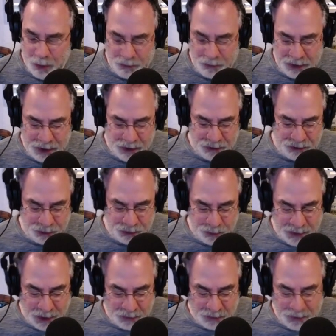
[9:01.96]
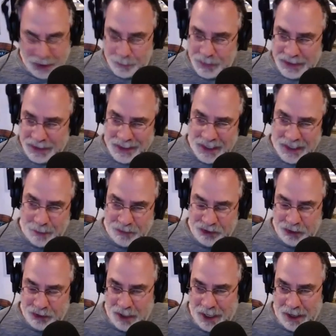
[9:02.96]
over here to the
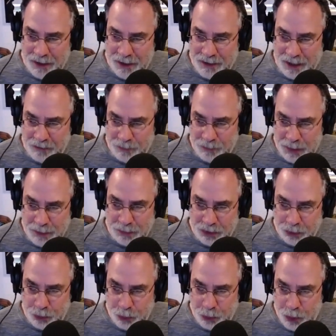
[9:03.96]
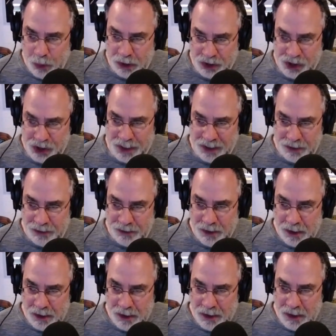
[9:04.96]
LVMPD. I have people in New York checking
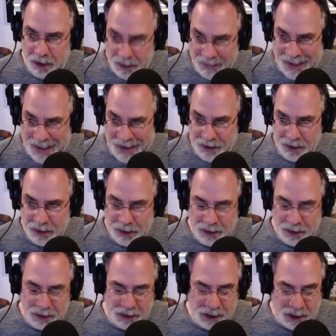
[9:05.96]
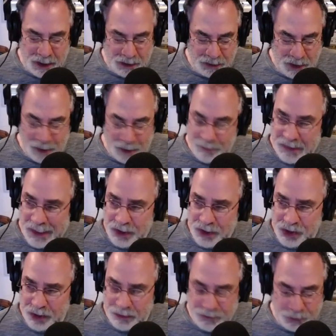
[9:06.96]
on that, and I'll
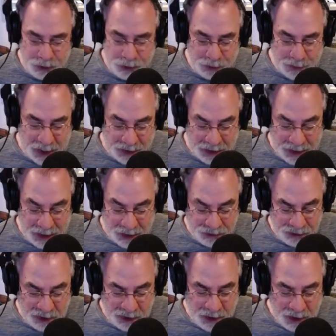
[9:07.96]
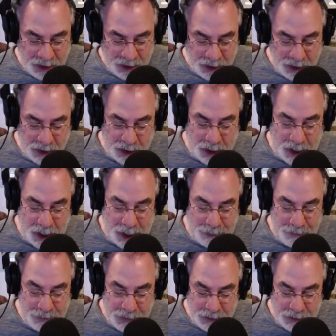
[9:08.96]
update you in a future podcast.
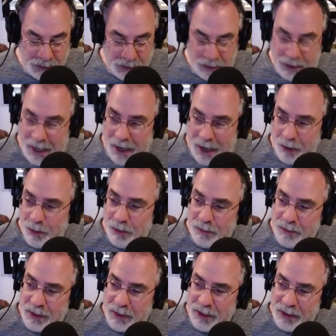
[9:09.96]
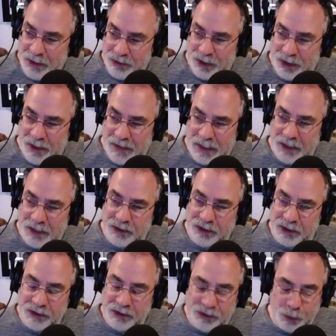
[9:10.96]
Now, here's another
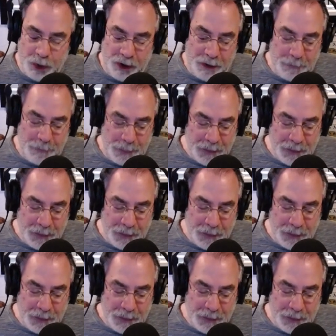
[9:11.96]
instance where